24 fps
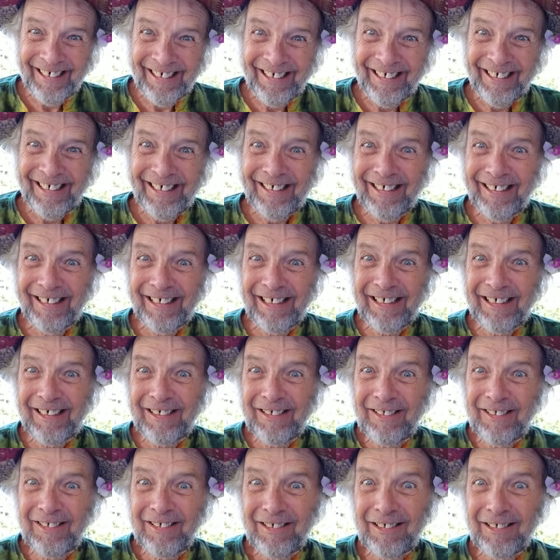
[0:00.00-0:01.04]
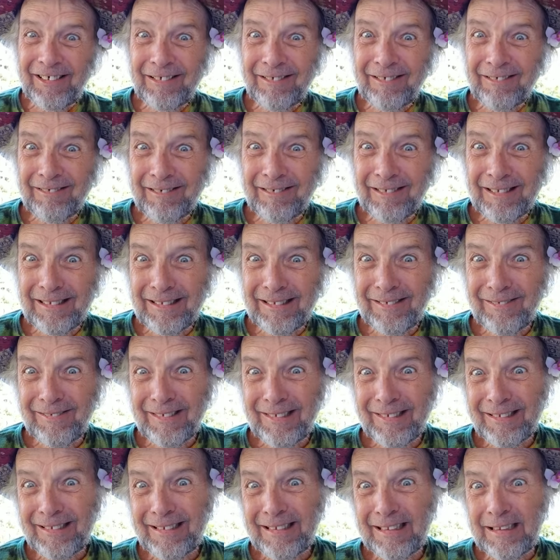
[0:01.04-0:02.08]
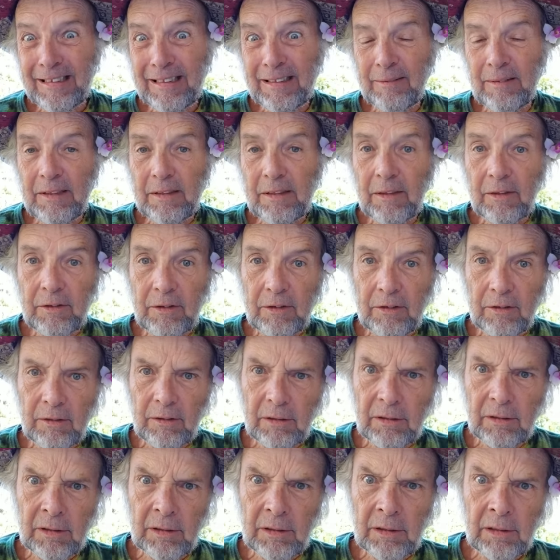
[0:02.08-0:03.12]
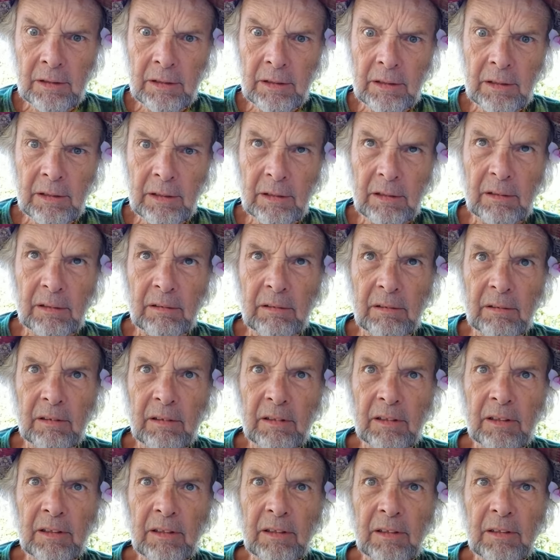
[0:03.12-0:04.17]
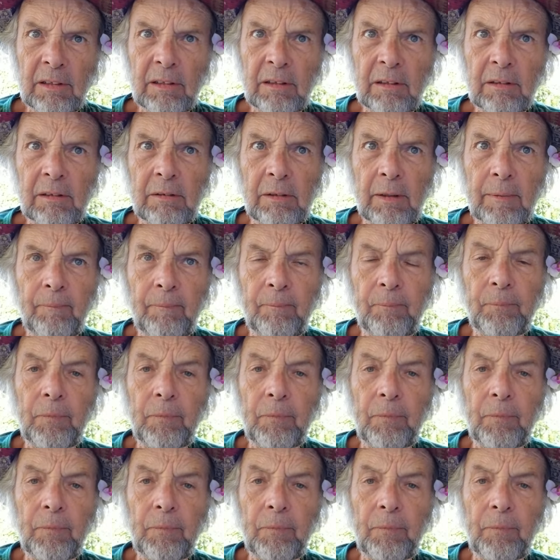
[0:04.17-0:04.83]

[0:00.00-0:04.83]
In a conservative Islamic society. All right.